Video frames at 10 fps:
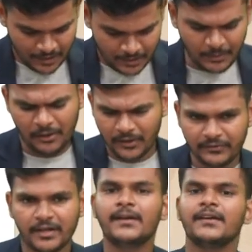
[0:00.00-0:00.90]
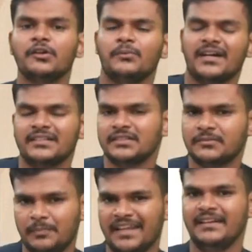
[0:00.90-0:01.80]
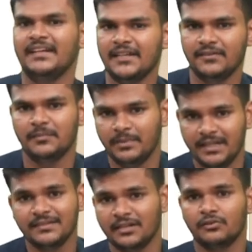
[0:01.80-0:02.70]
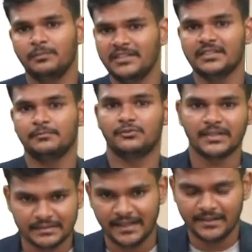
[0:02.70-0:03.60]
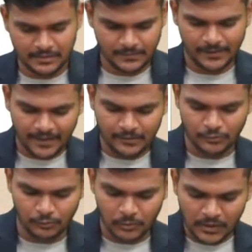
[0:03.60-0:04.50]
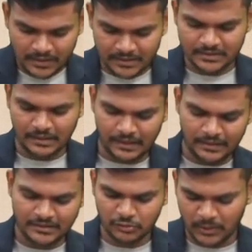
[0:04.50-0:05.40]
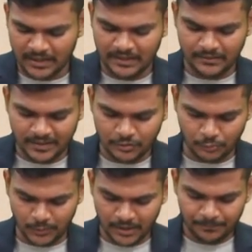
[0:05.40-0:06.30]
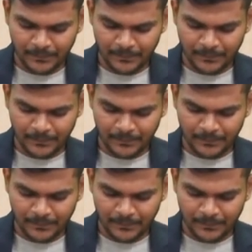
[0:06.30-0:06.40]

But however, you know, we can't just plainly leave it be. There could be some trick things, right? So let's quickly read through it.